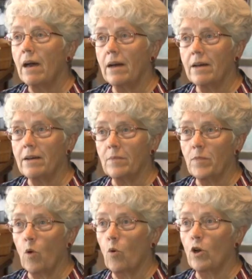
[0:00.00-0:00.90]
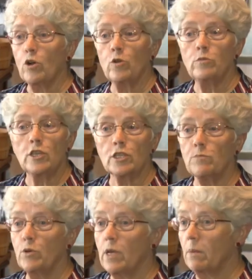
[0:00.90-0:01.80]
um, or who
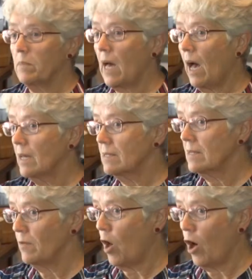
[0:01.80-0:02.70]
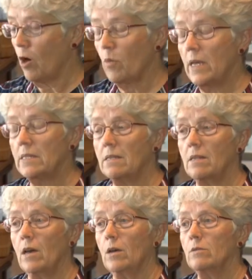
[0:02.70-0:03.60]
just put up cots in the hallways
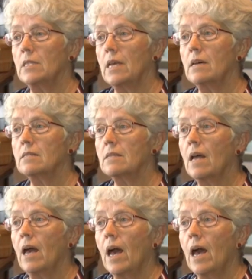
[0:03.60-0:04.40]
at the hotels.